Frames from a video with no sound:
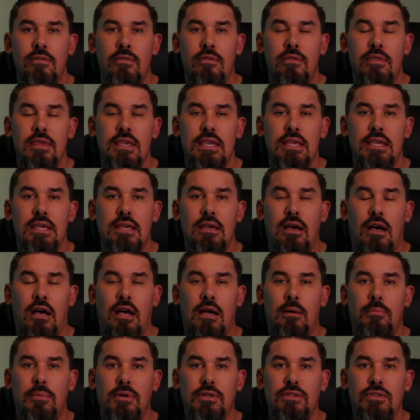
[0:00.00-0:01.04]
the
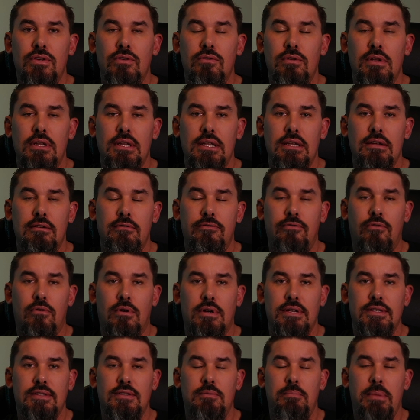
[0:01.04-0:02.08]
opportunity
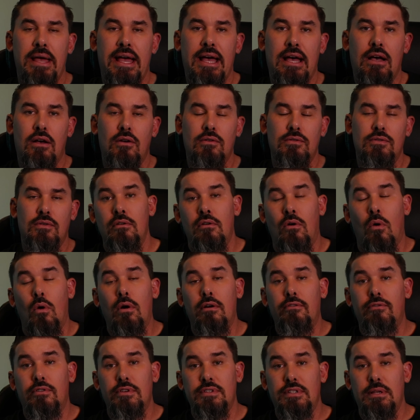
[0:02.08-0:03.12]
for a spouse
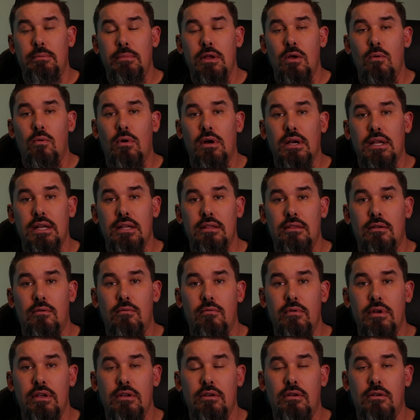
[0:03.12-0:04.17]
or for somebody working in the
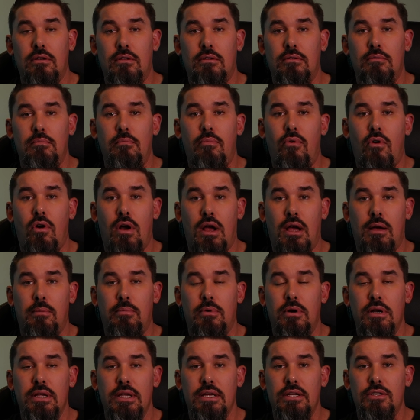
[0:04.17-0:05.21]
real
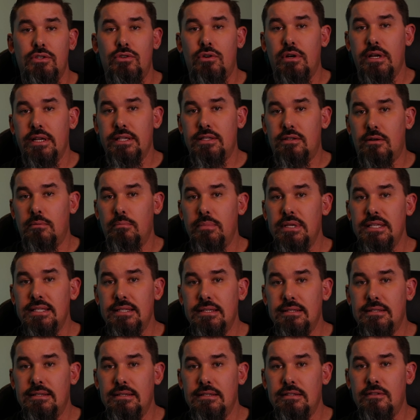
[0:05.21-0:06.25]
property trades or
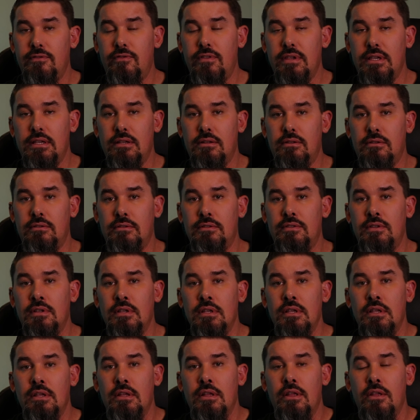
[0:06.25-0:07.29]
businesses field,
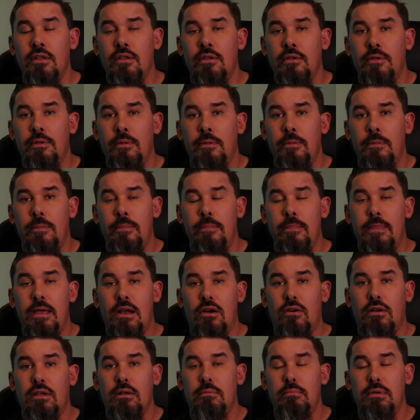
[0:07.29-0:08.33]

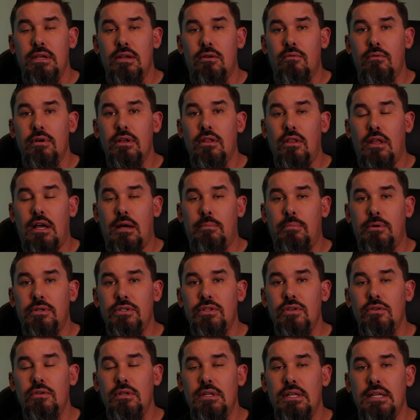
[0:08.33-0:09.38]
there can be a real
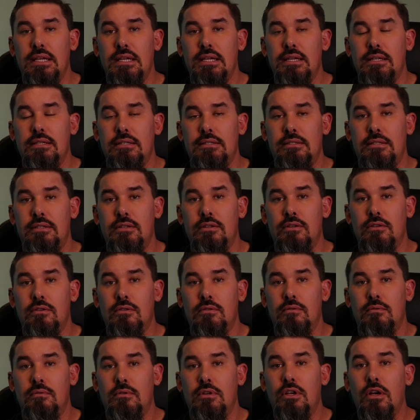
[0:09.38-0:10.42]
opportunity
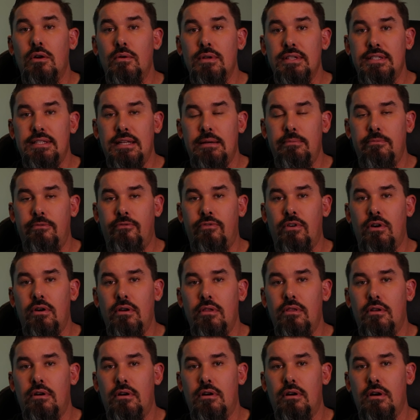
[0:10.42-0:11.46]
to go a step
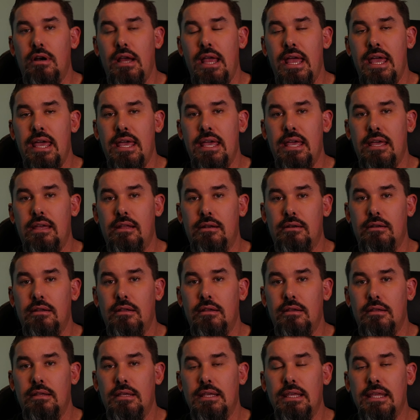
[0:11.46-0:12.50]
further
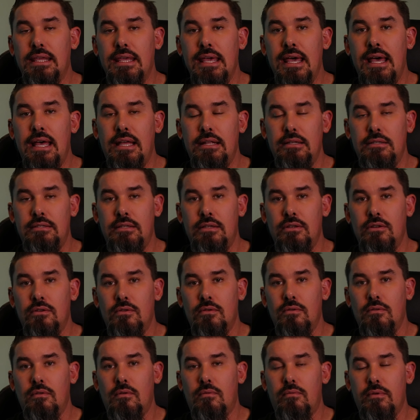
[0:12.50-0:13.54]
and get
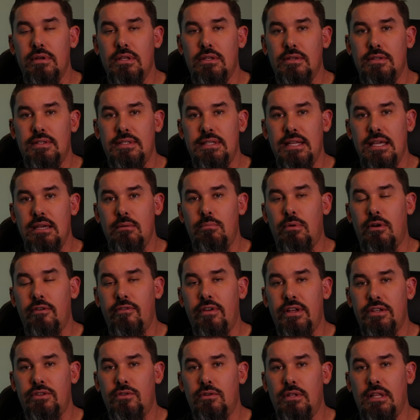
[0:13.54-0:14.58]
to the real estate
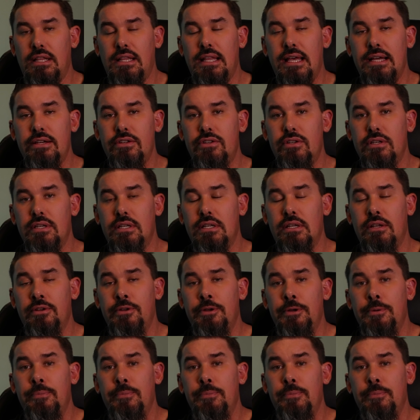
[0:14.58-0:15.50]
professional election,